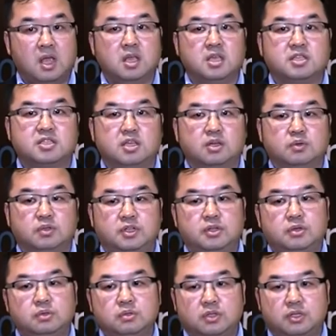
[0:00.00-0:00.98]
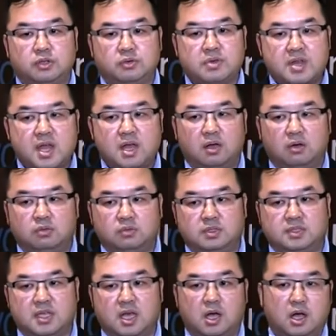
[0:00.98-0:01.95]
So to, to now,
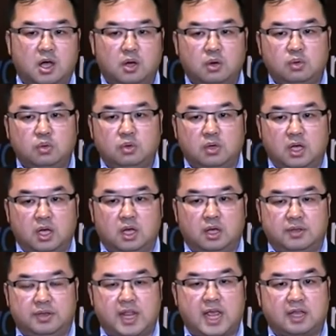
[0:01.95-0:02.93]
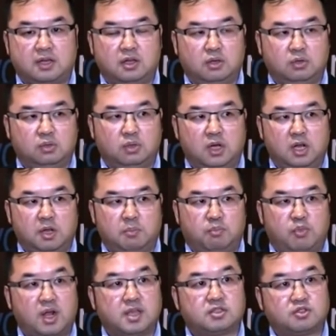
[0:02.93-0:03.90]
the whole uh, Tecno
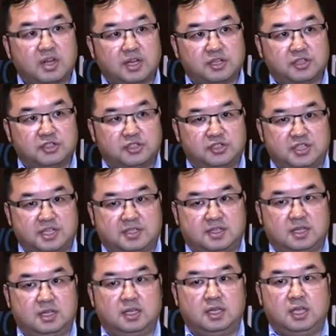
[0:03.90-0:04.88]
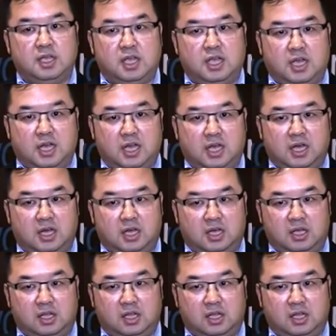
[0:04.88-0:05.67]
brand strategy just uh, uh,